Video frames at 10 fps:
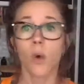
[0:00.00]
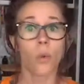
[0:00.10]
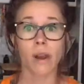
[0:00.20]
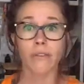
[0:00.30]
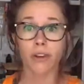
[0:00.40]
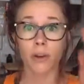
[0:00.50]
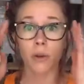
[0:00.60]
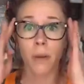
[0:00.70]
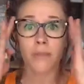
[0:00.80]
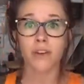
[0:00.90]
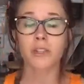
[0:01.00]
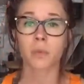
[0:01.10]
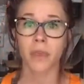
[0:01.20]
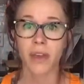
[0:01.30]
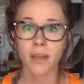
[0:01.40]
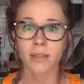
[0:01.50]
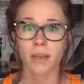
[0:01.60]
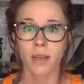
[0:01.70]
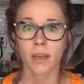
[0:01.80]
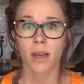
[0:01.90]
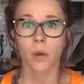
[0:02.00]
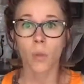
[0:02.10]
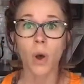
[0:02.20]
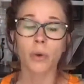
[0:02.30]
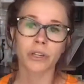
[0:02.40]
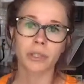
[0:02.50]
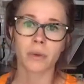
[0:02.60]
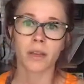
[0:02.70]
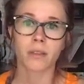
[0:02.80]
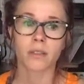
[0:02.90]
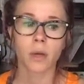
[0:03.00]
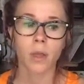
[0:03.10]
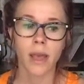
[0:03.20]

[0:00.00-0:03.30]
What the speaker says: whatever, whomever is with us, what we're doing. So